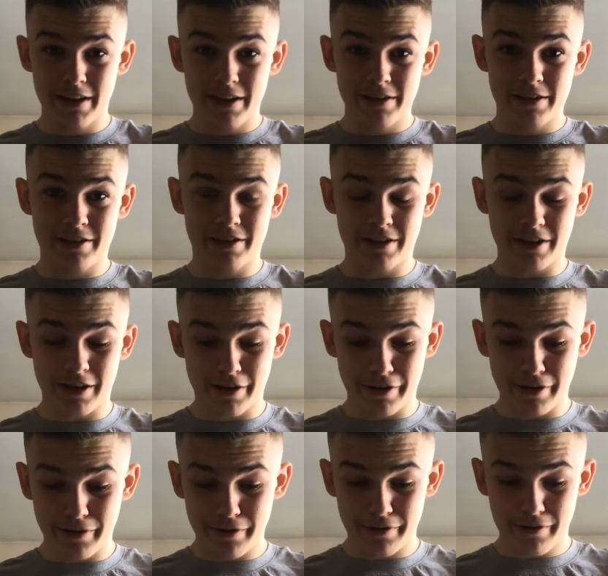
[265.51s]

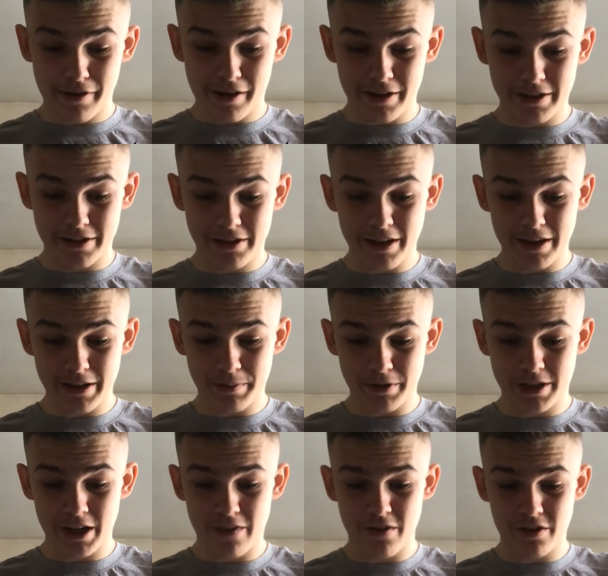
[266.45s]
So I decided to put
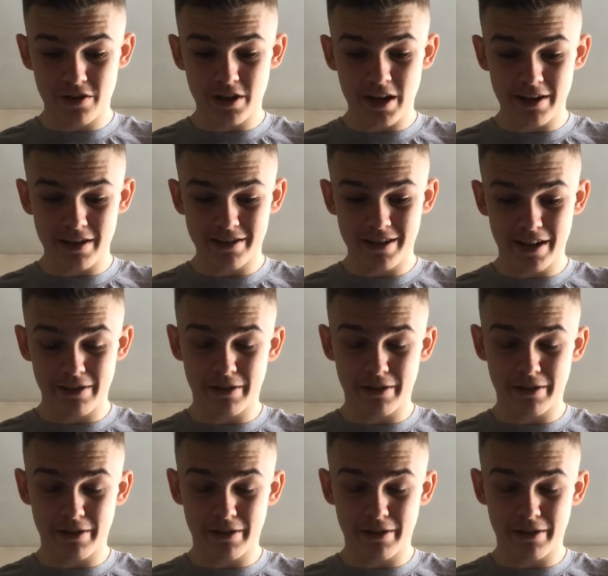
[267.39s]
Sheffield United in 10th.